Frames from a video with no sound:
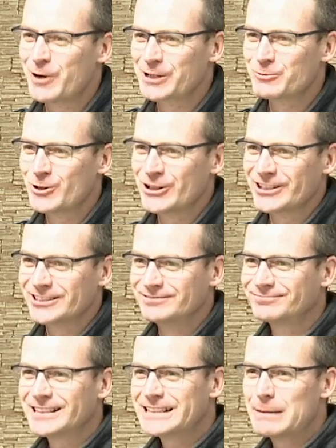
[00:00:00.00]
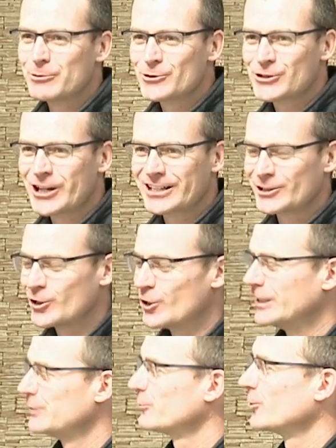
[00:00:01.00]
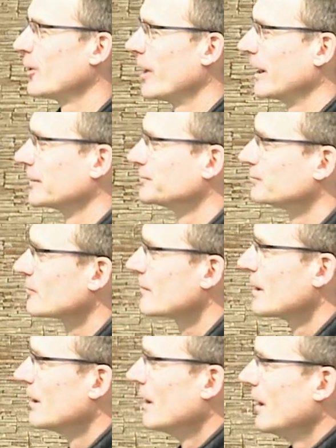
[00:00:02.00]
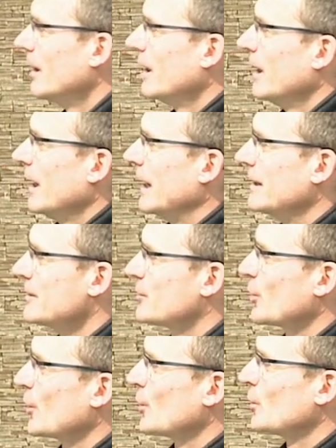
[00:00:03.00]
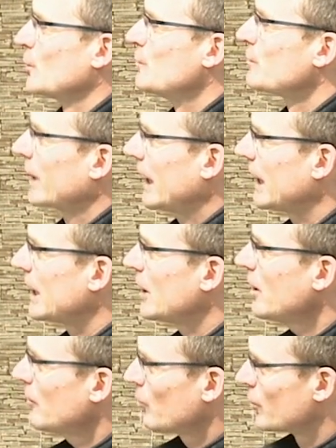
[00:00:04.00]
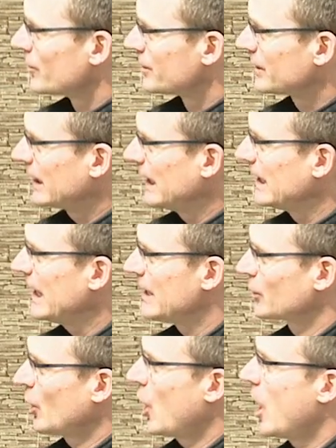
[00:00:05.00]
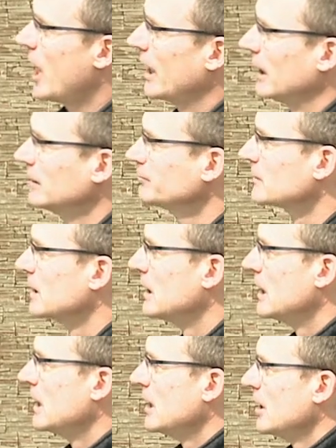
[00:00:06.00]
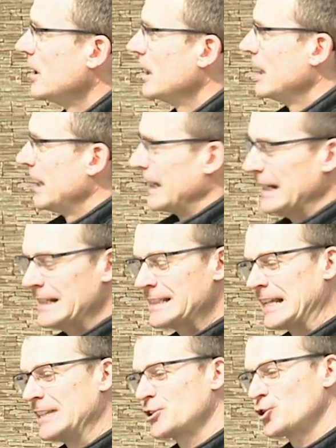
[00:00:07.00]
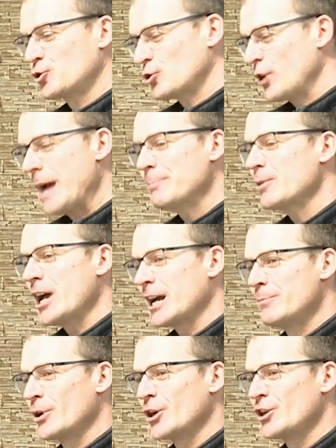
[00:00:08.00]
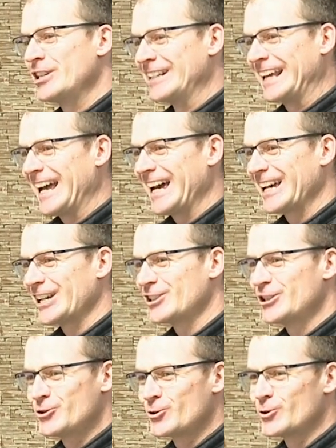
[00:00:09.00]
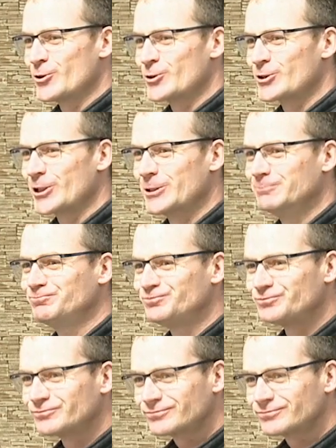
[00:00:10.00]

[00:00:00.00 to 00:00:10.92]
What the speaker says: the one word. Double-sided coin, if you like. And so here was King Hezekiah, in a sense, trapped like a bird in a cage in Jerusalem.